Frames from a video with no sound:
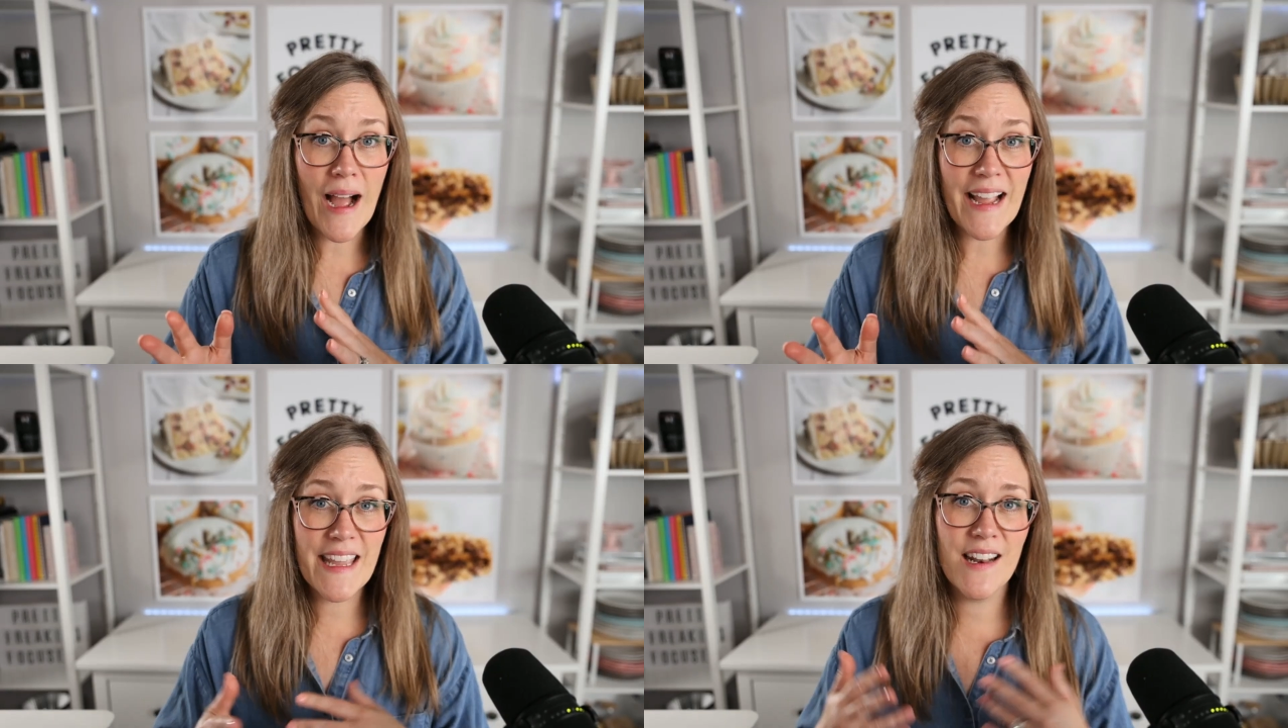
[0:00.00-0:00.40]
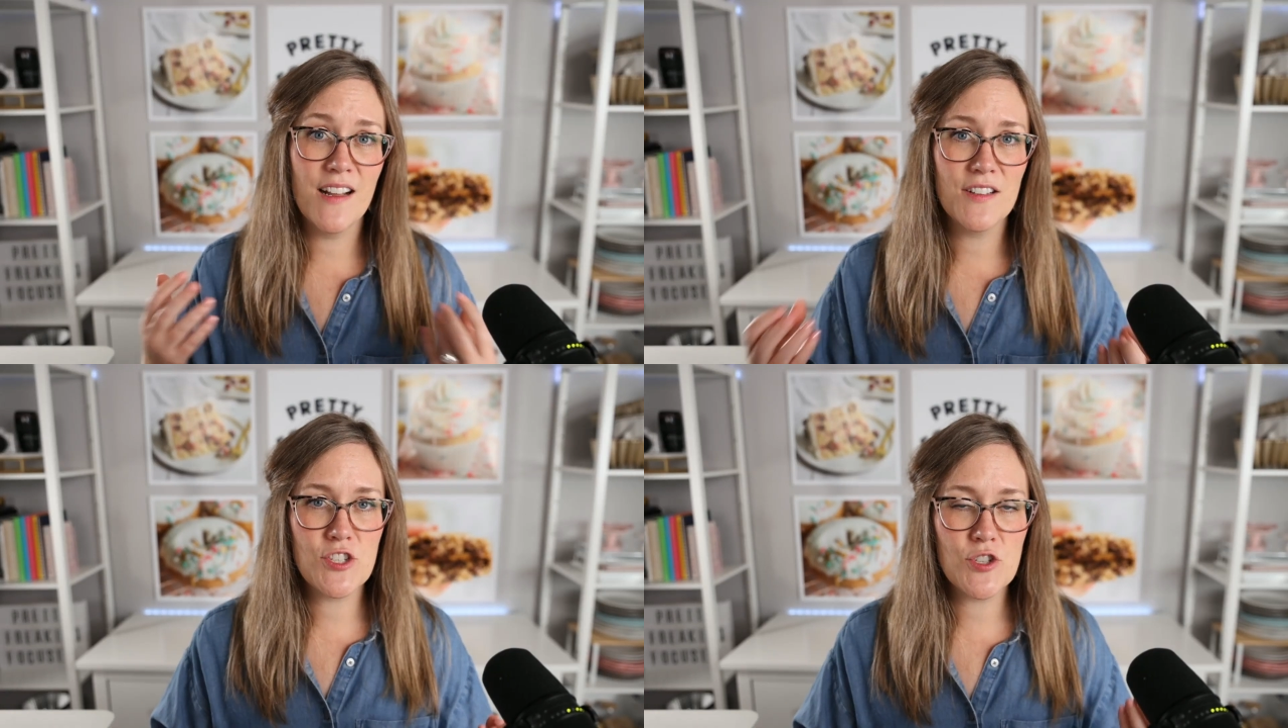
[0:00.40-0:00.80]

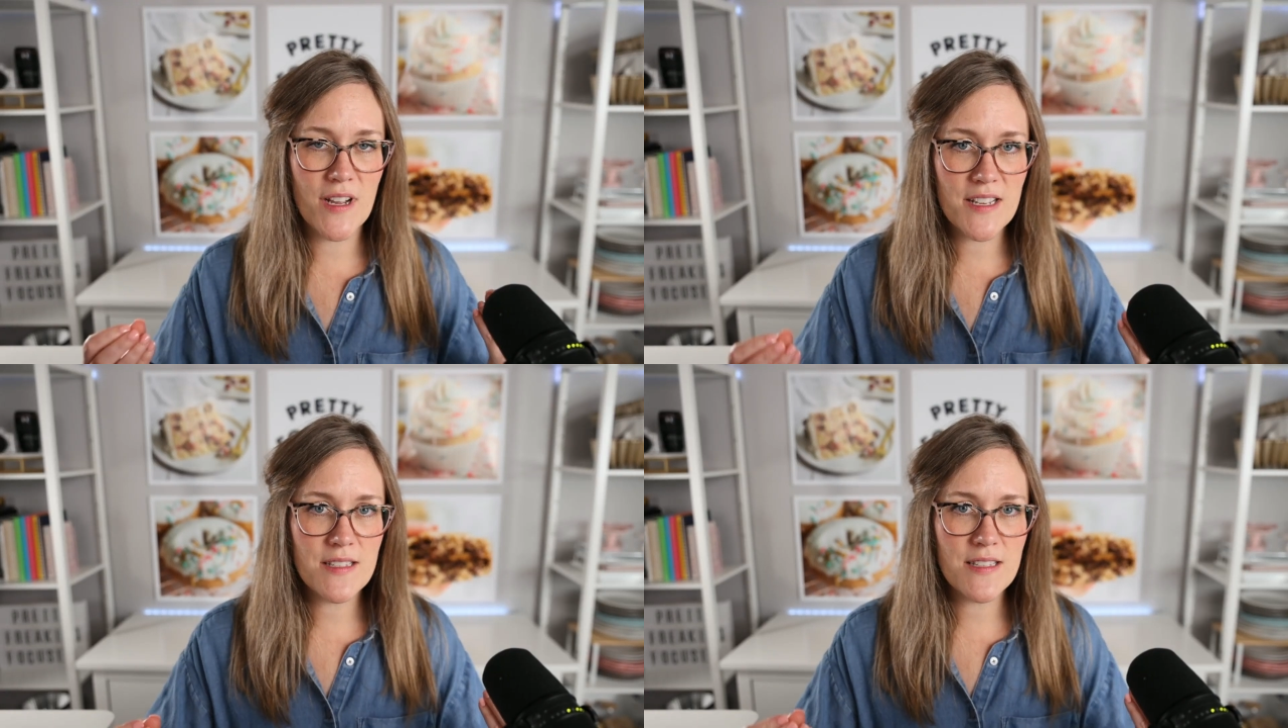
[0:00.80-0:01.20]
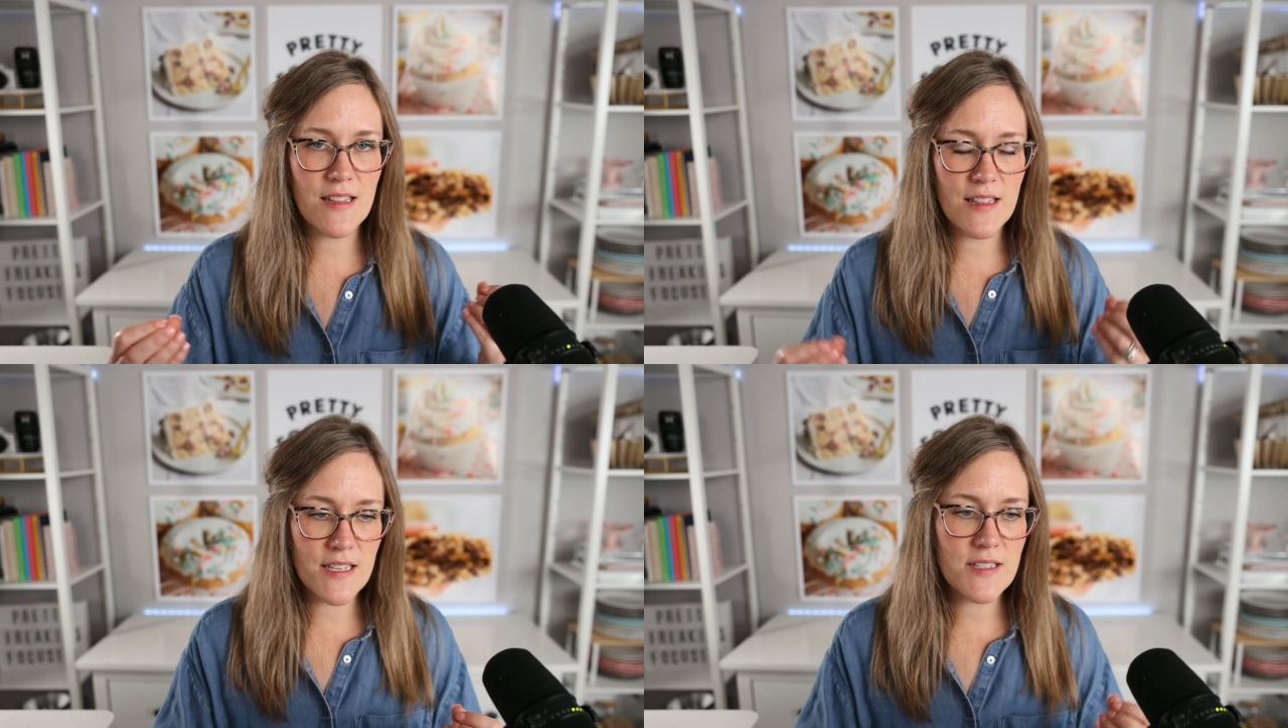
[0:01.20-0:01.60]
cannot stress
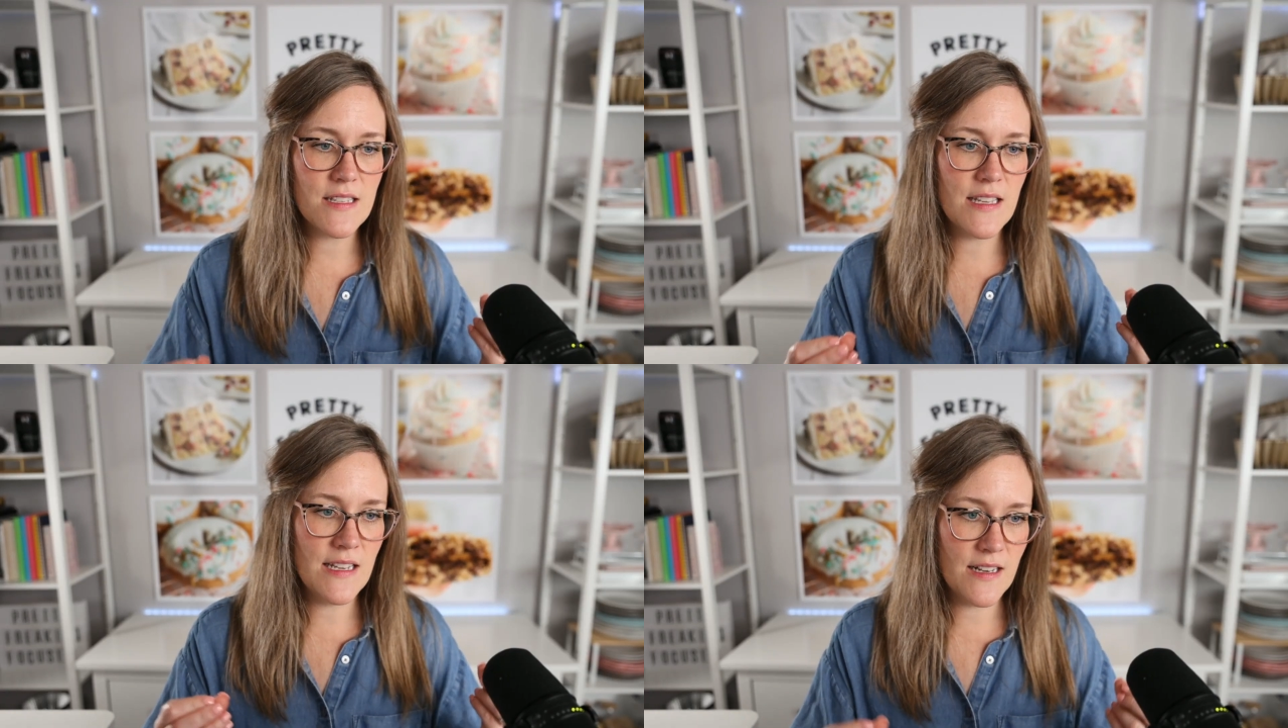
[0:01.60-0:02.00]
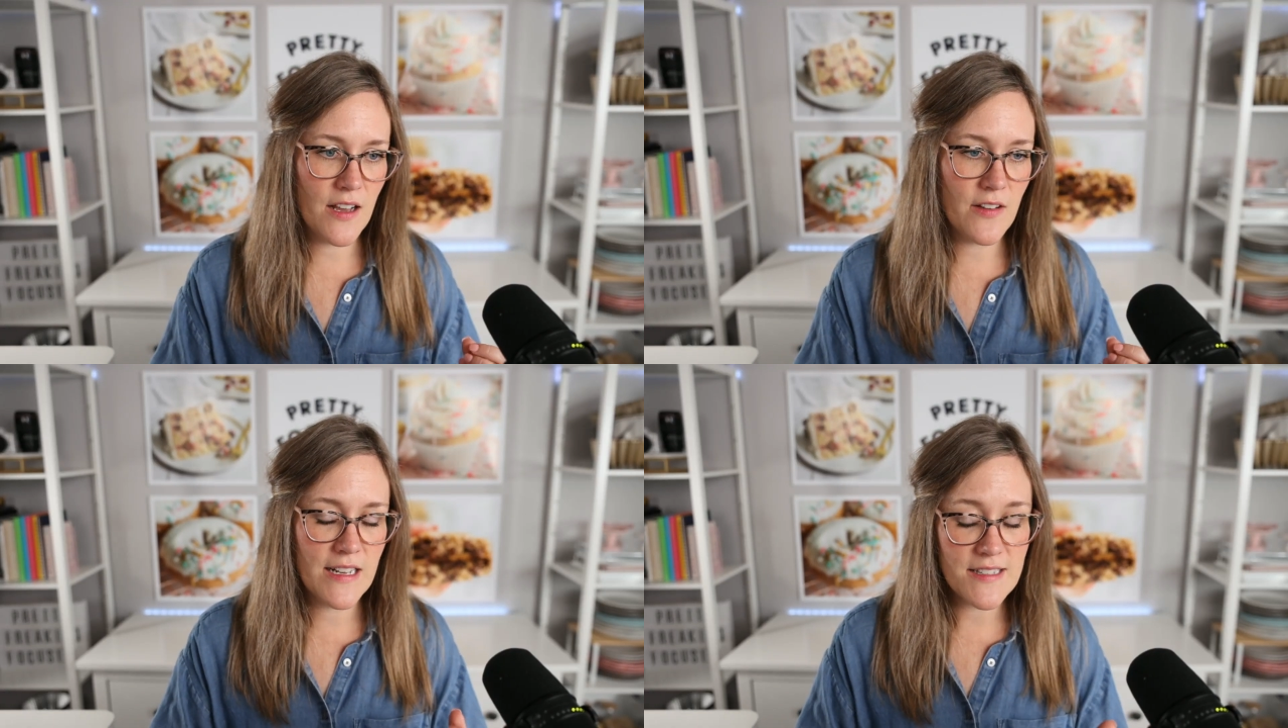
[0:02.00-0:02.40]
this
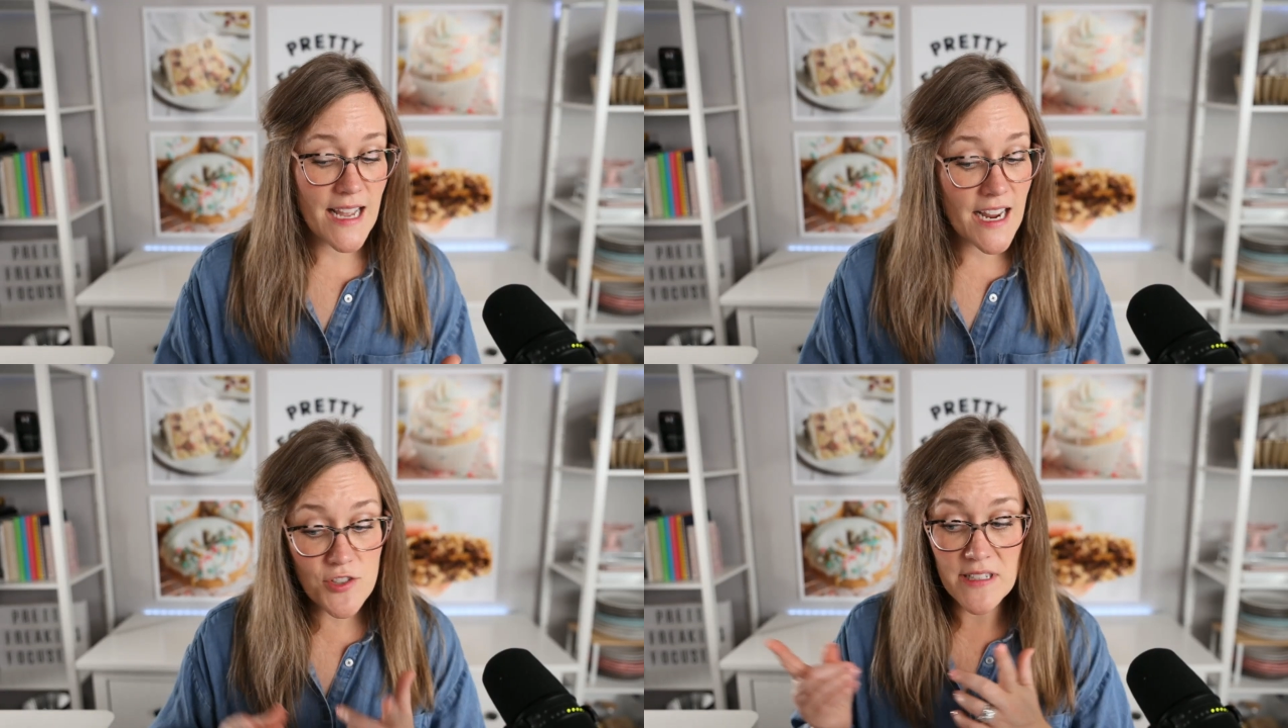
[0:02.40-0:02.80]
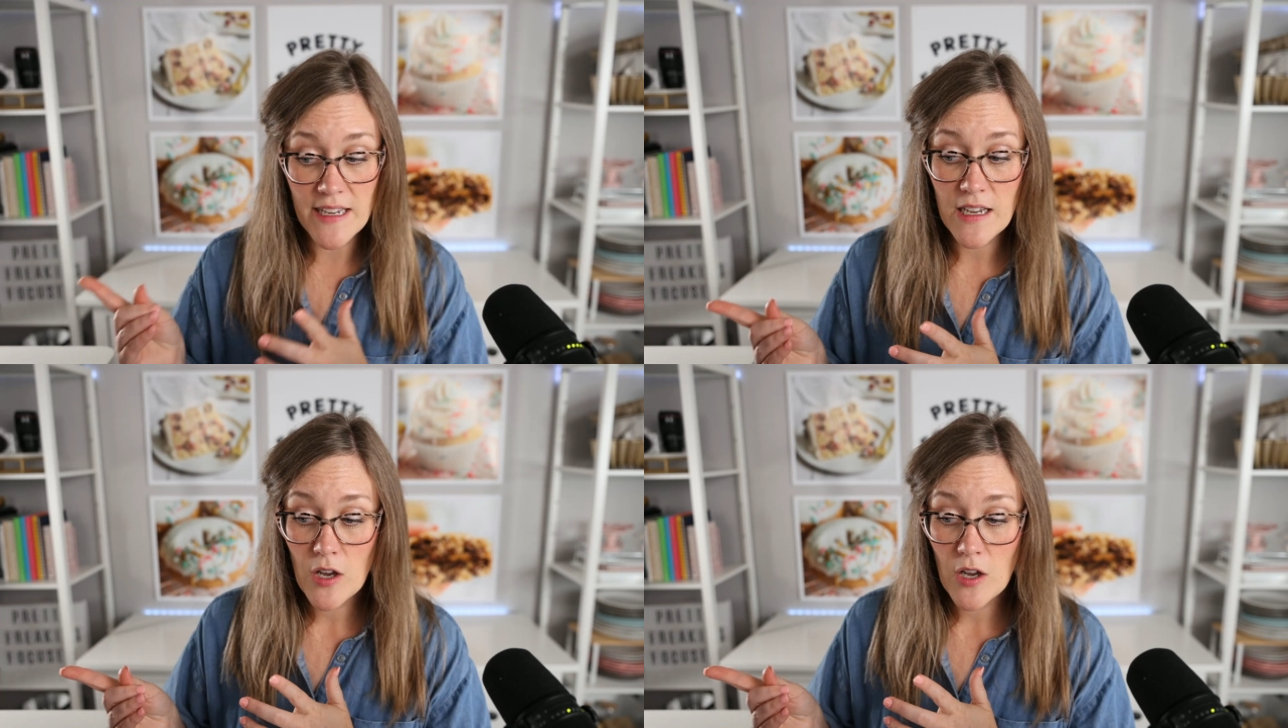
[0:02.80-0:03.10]
enough, and it's actually